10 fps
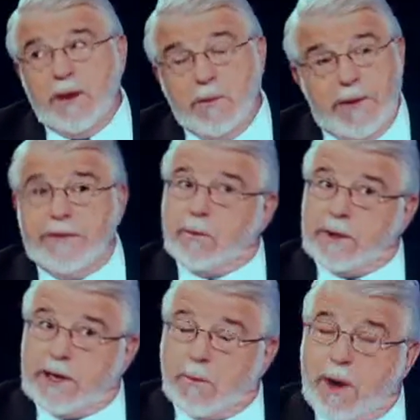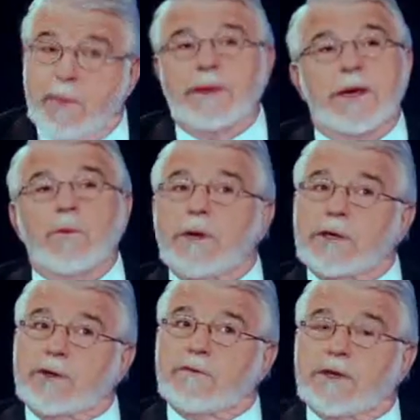if we think we can get away with it, we
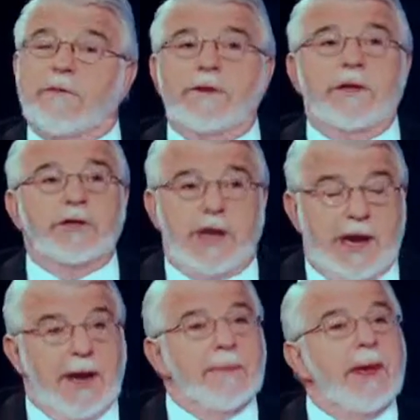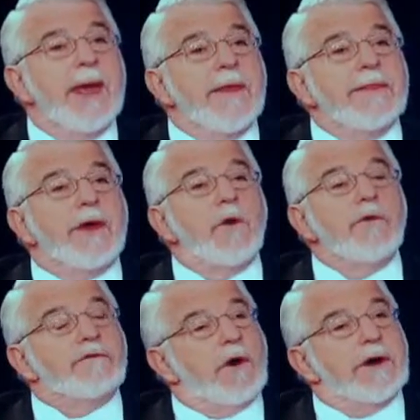shoot, shovel, and shut out.
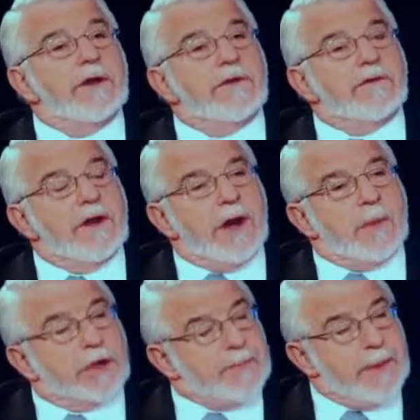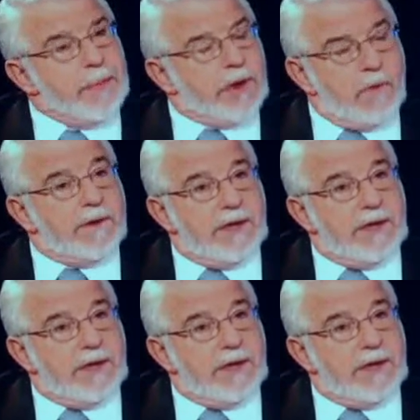Those are, because people don't